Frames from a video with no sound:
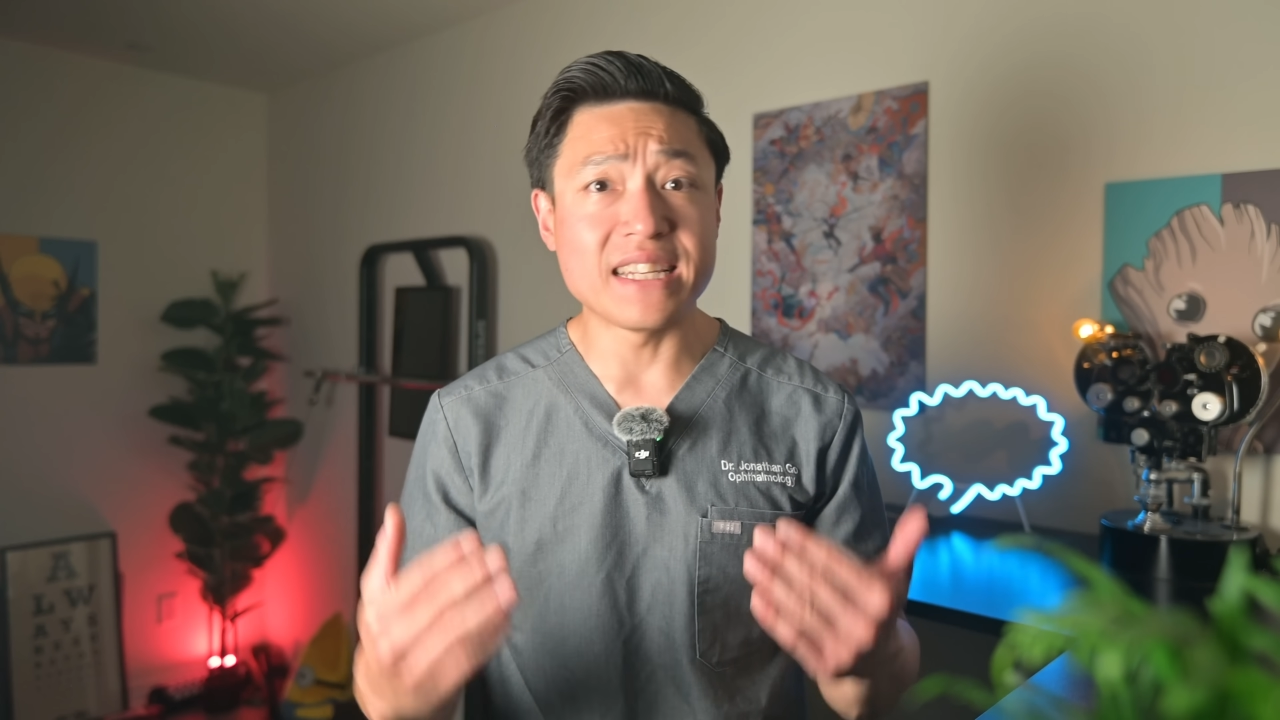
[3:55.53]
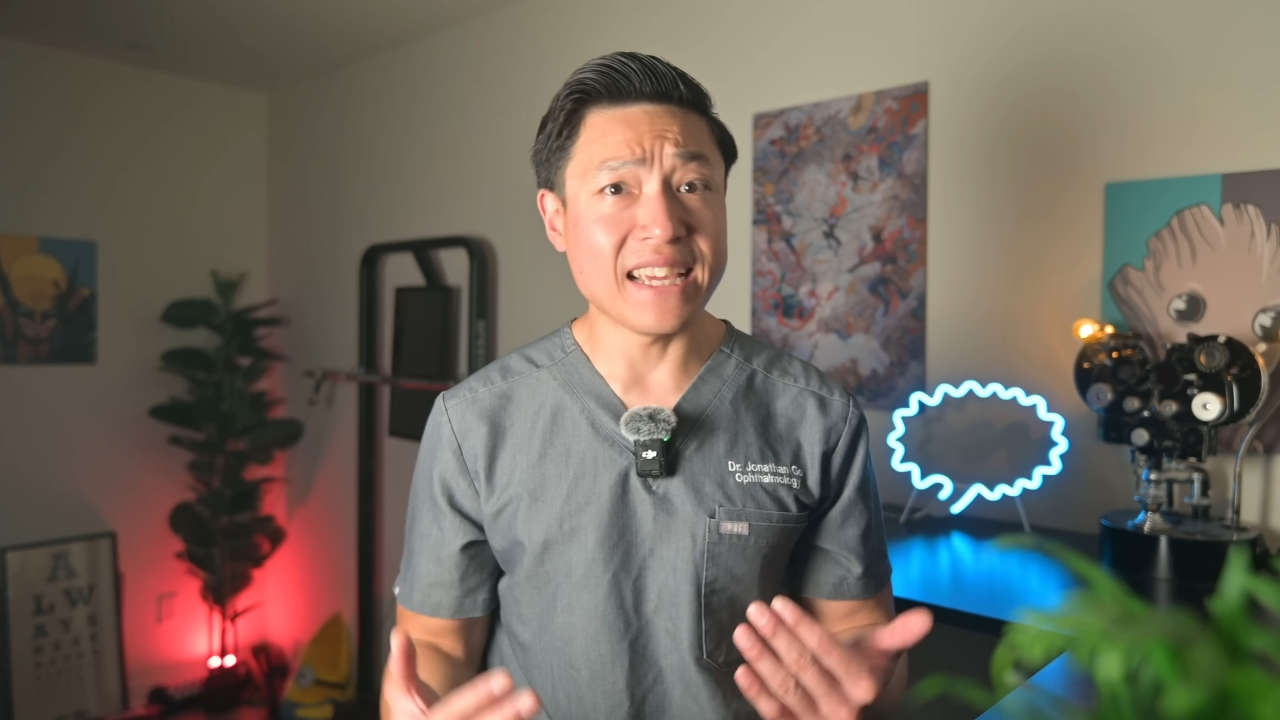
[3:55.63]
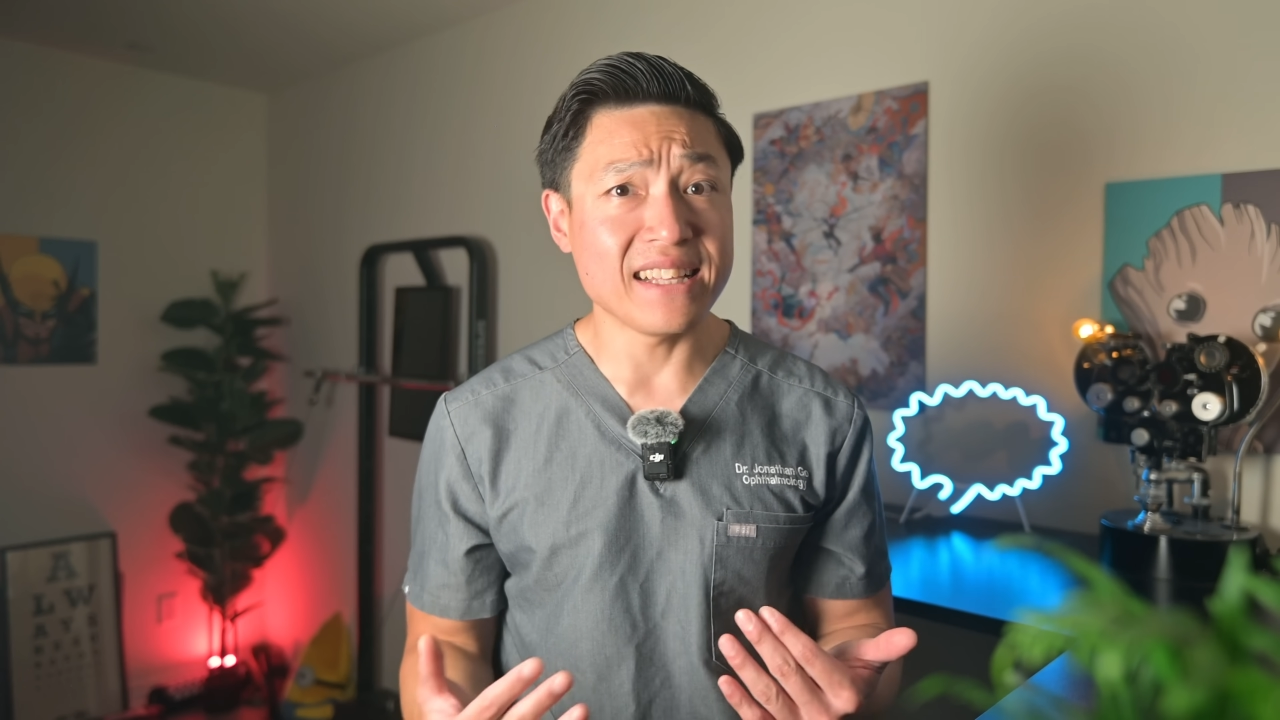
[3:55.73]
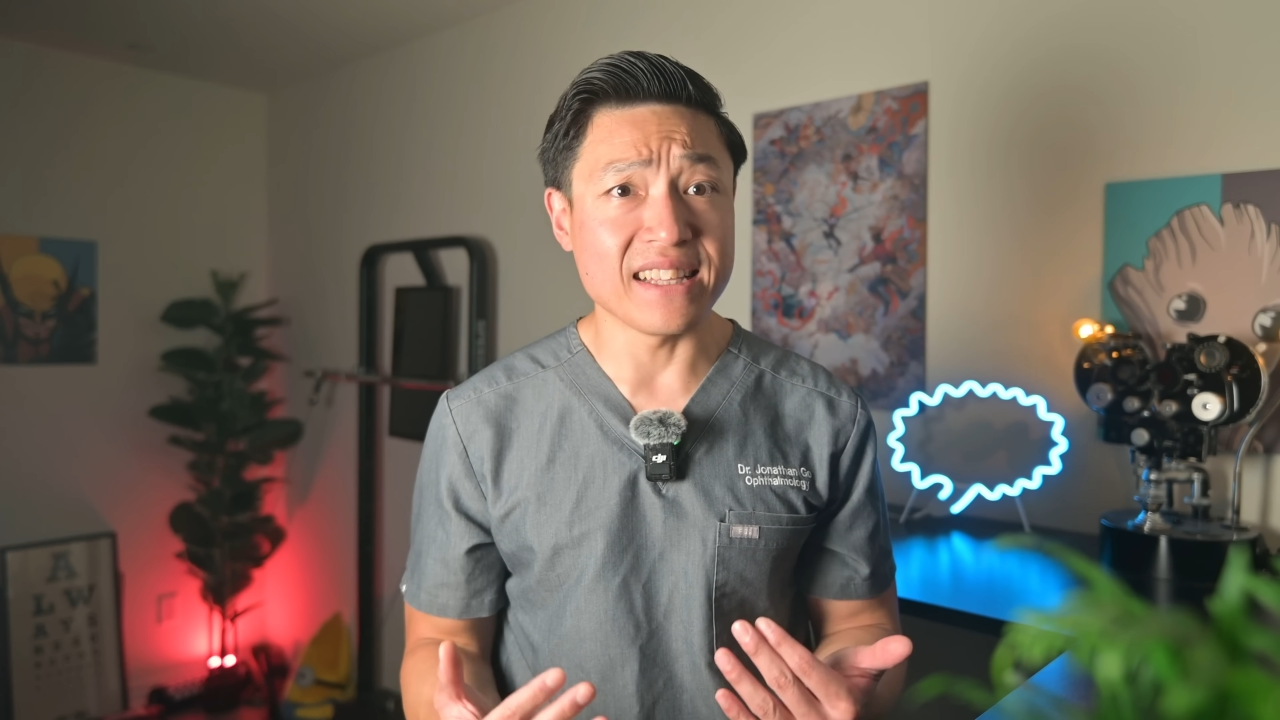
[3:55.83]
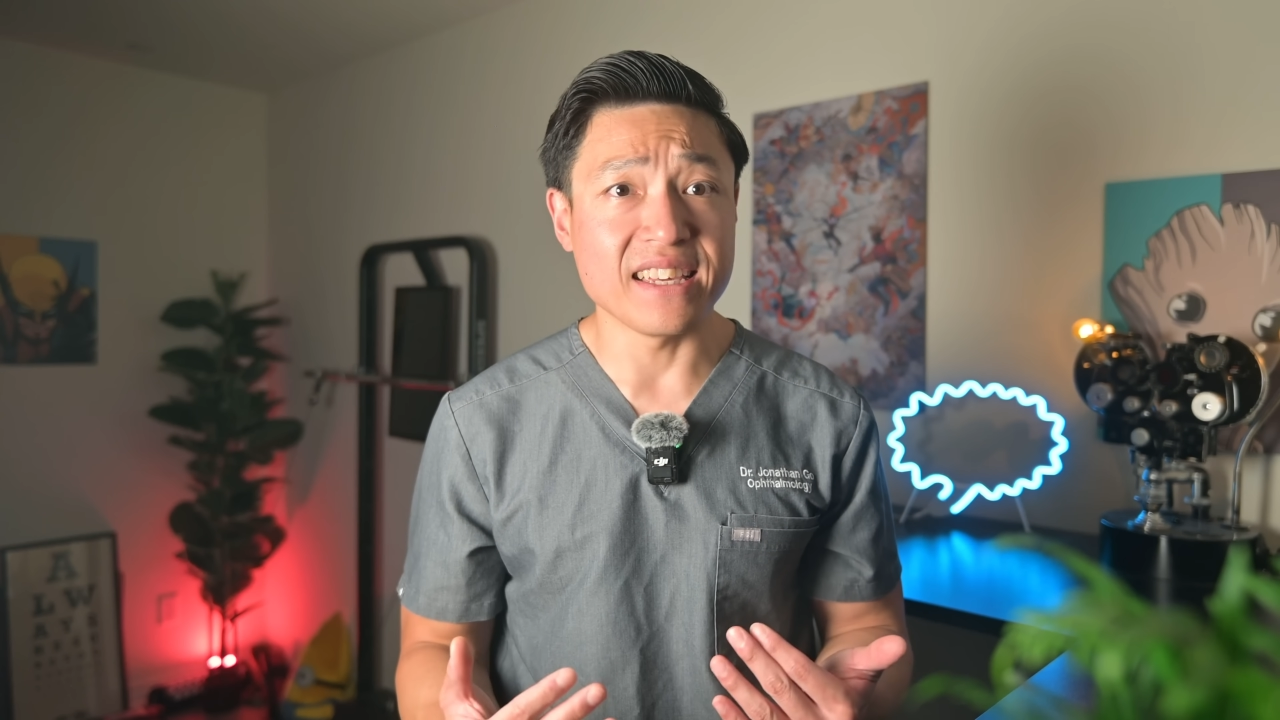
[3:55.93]

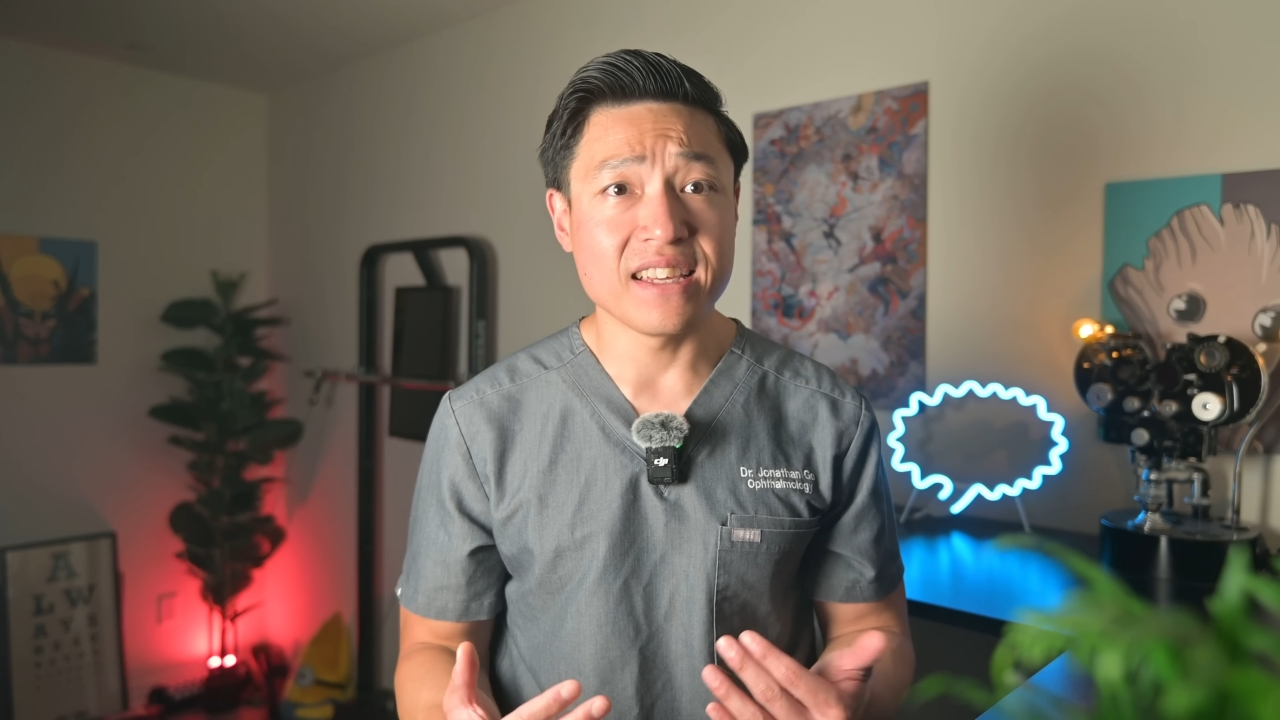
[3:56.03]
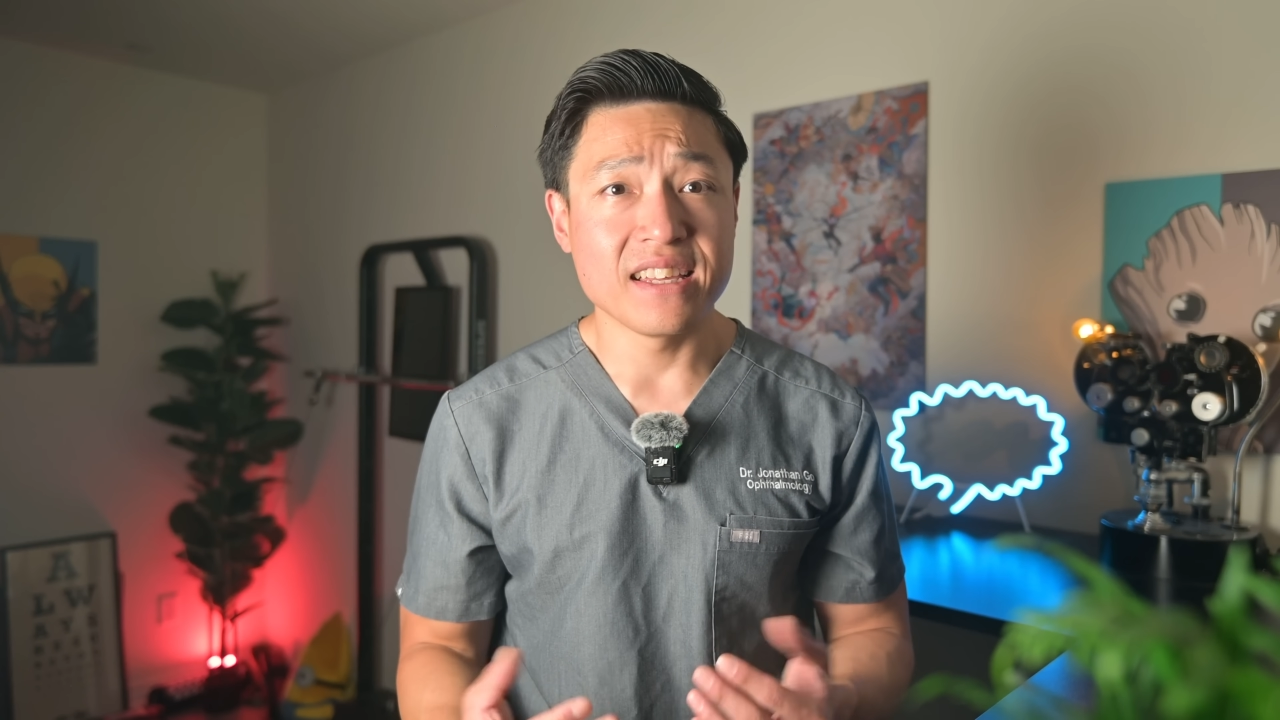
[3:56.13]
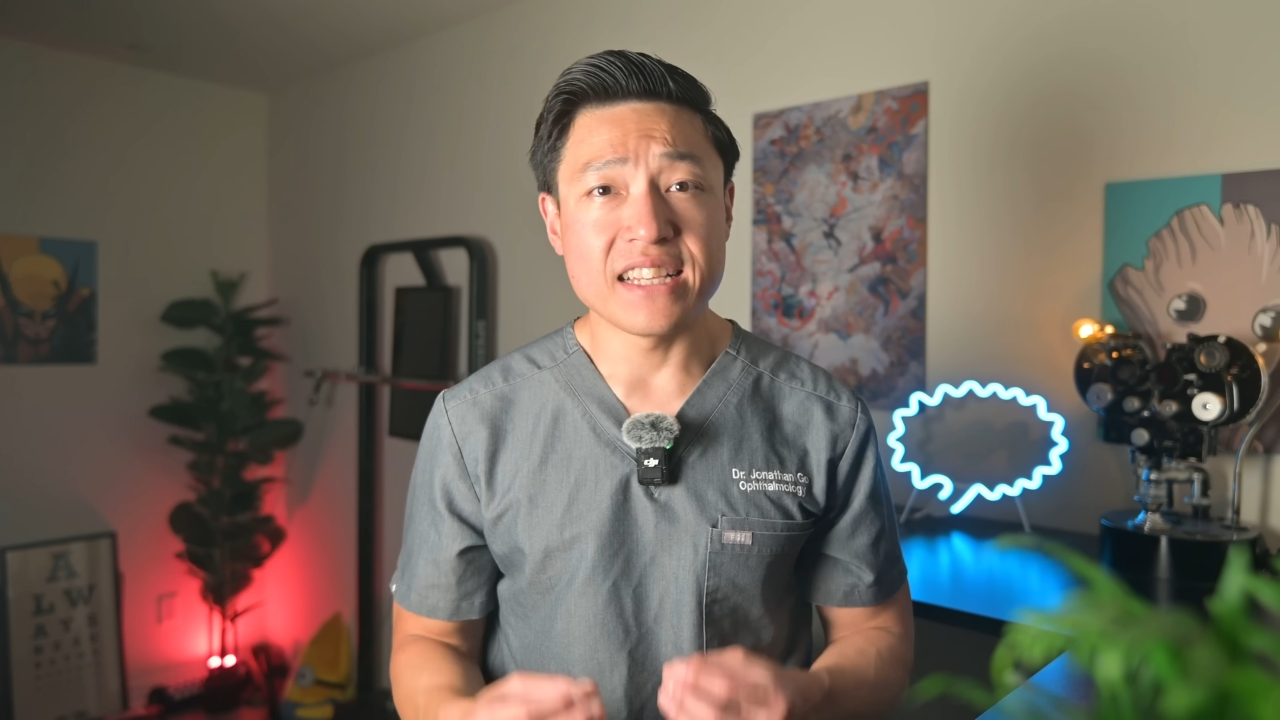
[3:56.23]
daily